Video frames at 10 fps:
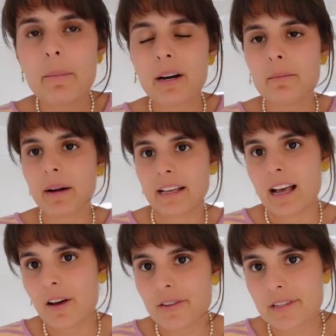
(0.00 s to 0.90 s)
but buying a
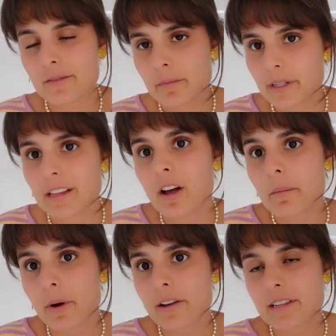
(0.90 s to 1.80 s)
house is a pretty long
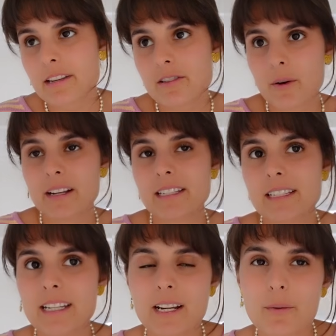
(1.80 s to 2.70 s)
process, so I
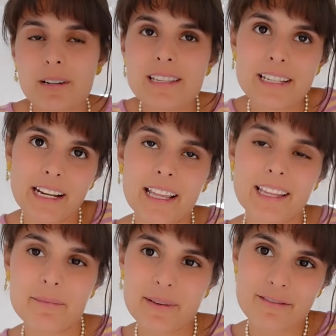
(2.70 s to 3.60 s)
didn't want to say
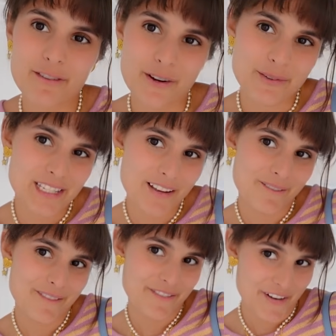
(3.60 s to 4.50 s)
anything before it was
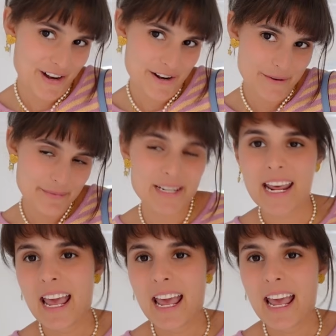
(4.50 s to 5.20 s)
confirmed.